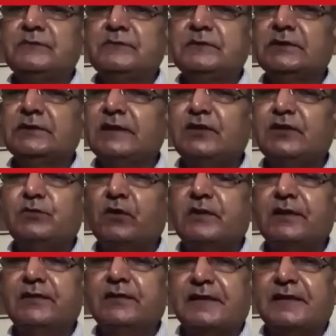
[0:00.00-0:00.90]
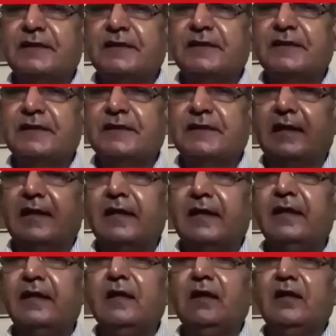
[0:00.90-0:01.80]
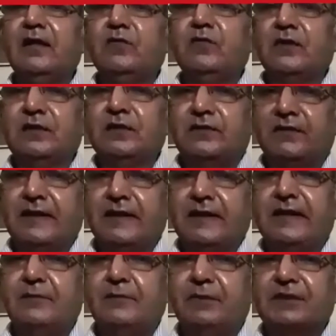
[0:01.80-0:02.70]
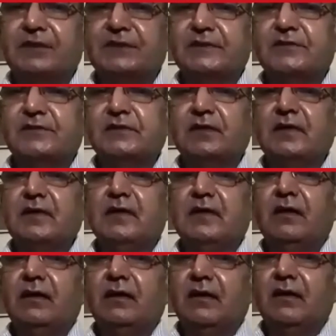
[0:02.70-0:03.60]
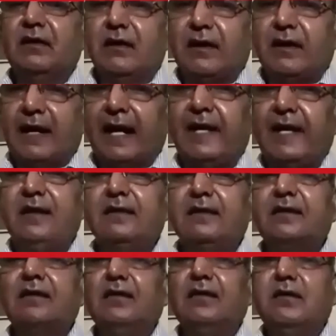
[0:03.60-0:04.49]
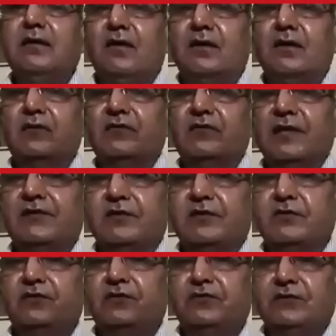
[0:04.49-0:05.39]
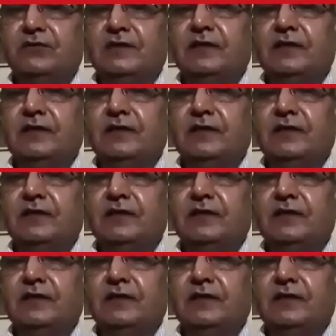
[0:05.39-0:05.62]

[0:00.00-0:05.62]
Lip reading: just for the sake of humanity, for the treating patients, and on the face of